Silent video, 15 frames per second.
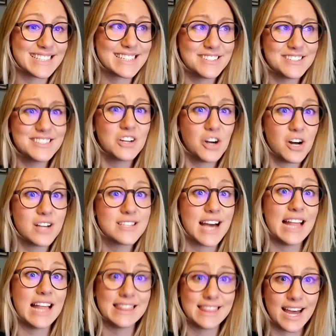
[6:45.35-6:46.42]
could cause
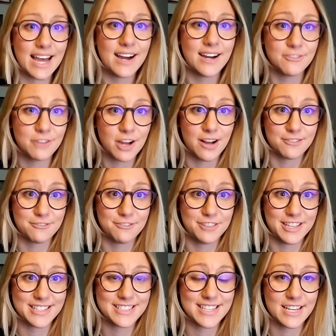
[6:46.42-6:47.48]
a lot of
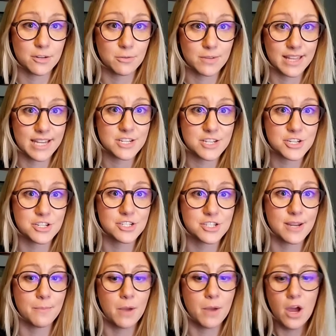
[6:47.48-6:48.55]
conflict in a
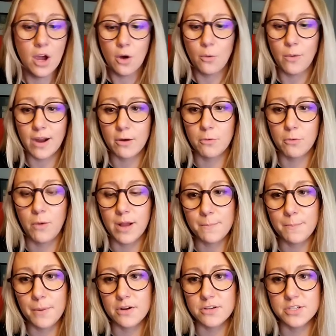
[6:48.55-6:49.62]
relationship where one
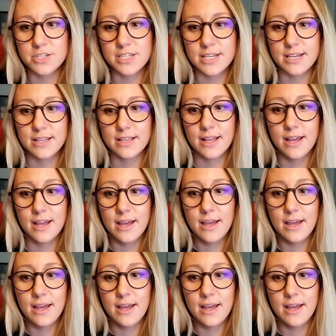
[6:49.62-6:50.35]
person,